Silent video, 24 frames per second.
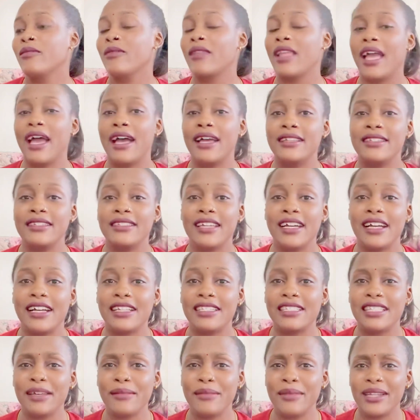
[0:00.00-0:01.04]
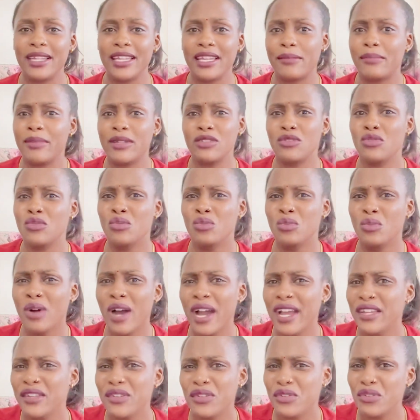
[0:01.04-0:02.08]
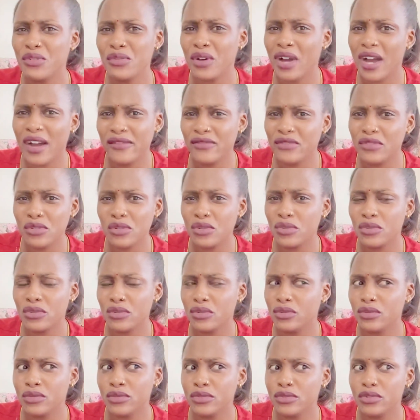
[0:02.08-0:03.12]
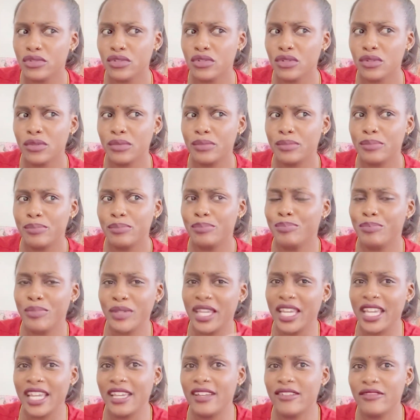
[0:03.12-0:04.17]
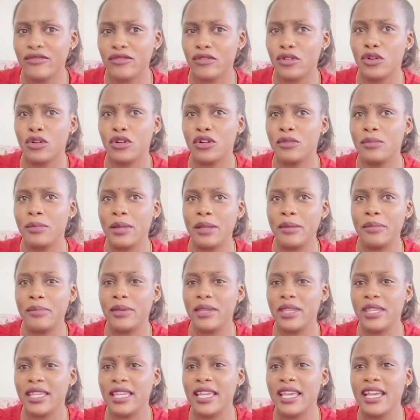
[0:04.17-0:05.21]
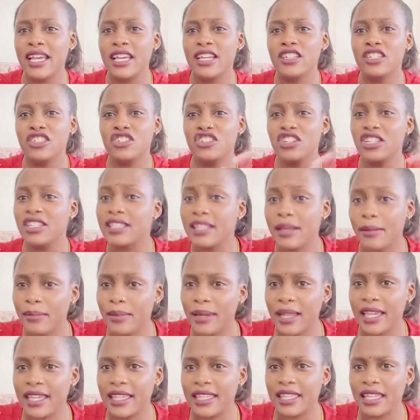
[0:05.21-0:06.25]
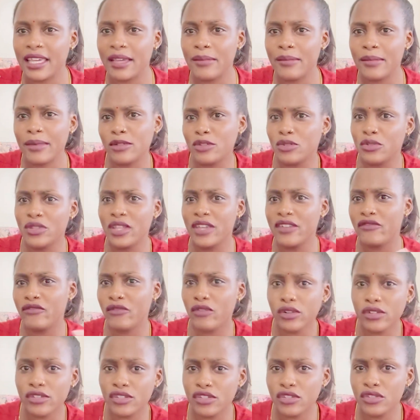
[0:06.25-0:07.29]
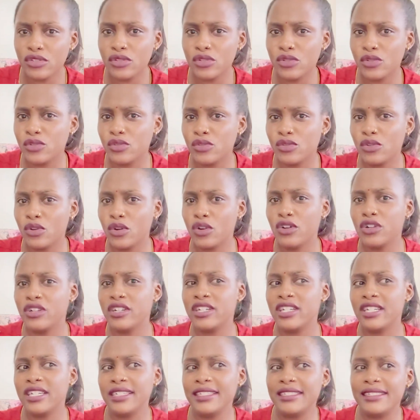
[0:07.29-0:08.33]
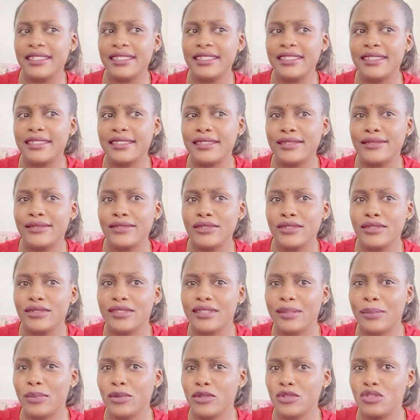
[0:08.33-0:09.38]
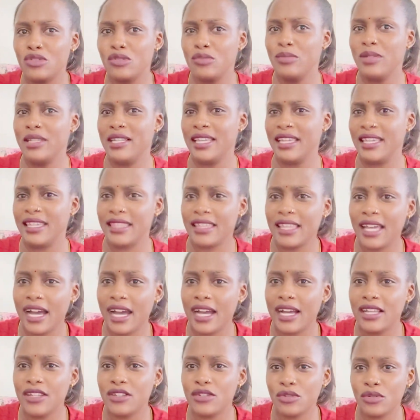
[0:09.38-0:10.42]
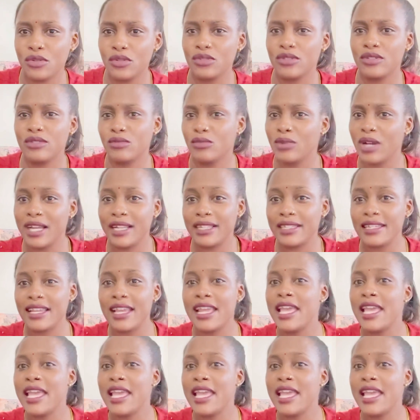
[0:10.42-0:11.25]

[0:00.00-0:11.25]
And some are like, but why do you have to, behave or maybe dress up like them? Do they force you, or is it supposed to be like that, or what?